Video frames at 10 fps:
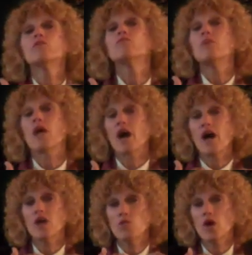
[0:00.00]
But
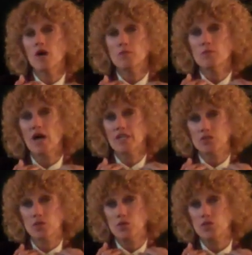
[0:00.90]
I want my
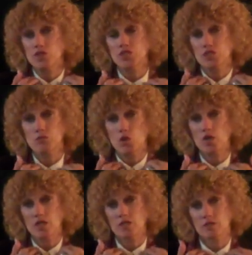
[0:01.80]
truth spoken.